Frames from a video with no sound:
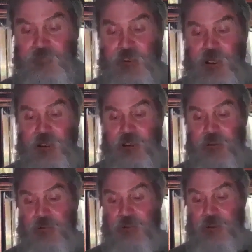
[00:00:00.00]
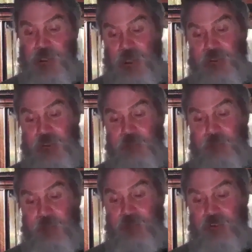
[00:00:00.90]
Okay, the Spirit of
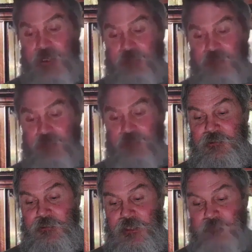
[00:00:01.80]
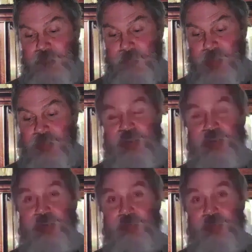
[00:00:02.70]
God alighting upon God's
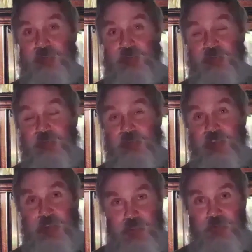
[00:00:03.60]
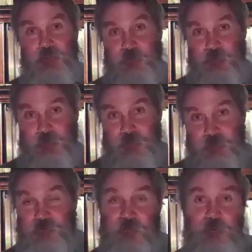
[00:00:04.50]
servant David makes him
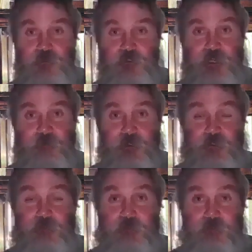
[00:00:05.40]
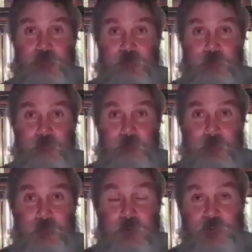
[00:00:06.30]
the anointed one. That's what Moshiach
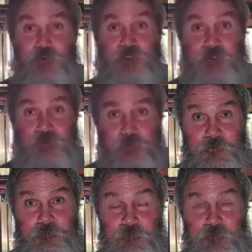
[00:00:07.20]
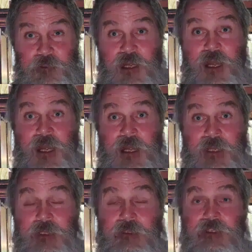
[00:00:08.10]
means. Anointed
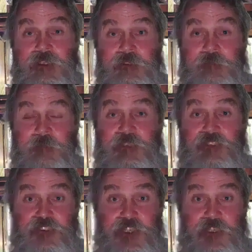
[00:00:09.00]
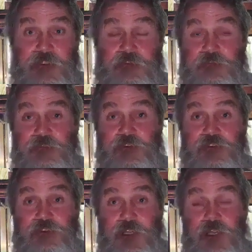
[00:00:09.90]
one. Ha is,
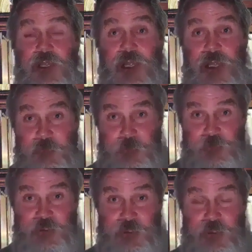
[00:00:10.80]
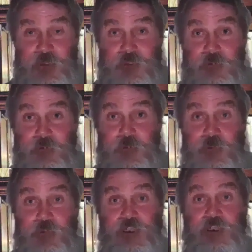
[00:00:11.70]
means the, so you can say Ha
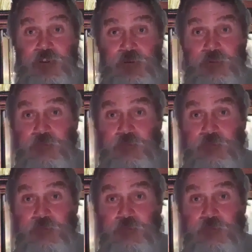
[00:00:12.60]
Moshiach,